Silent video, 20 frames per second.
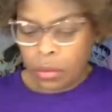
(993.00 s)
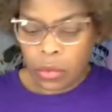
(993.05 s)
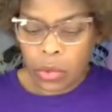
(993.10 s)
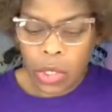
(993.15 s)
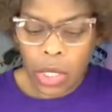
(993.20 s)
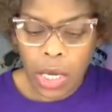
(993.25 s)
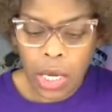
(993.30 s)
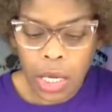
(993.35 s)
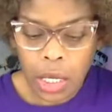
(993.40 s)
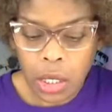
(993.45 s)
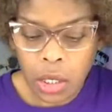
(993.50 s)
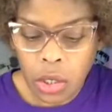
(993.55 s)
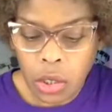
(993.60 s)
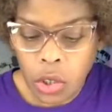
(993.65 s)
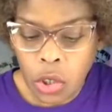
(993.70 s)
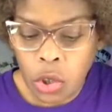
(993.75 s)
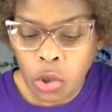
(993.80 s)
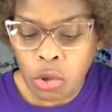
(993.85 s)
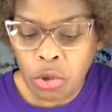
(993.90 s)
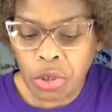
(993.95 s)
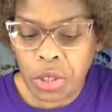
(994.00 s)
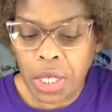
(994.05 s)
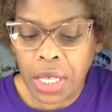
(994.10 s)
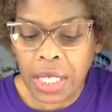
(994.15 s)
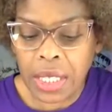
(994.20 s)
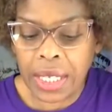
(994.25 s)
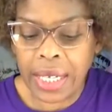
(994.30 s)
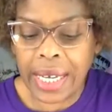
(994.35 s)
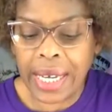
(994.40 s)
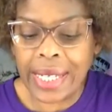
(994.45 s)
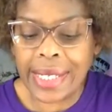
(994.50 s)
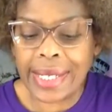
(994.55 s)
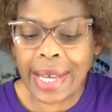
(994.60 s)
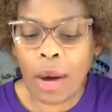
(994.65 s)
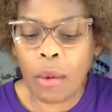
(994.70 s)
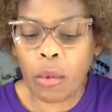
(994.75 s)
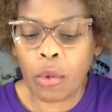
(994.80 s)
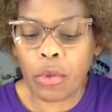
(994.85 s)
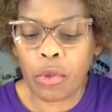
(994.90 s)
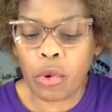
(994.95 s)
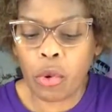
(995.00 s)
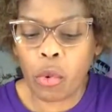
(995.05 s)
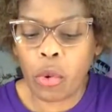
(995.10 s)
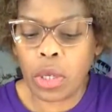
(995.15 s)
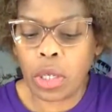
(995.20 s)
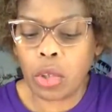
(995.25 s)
Okay. Usually in the kits, I will throw